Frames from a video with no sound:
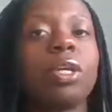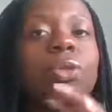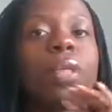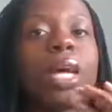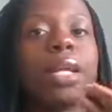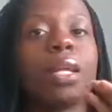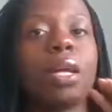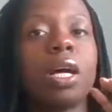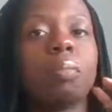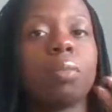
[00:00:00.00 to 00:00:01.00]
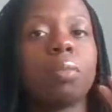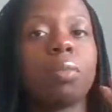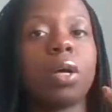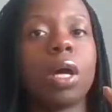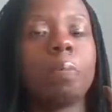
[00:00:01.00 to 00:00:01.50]
You then
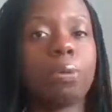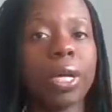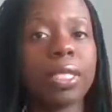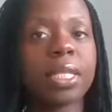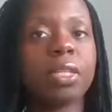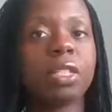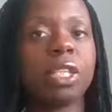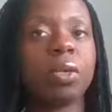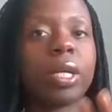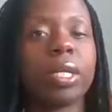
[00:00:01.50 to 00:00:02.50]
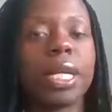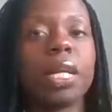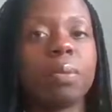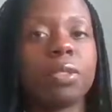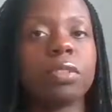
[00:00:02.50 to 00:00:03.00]
appraise it, so you look at the
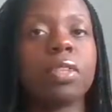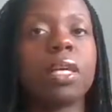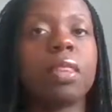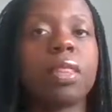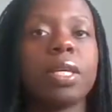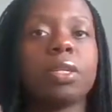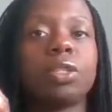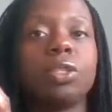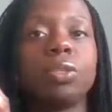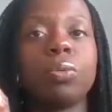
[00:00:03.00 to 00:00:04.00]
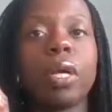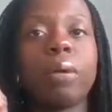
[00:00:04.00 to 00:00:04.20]
elements of it, and then you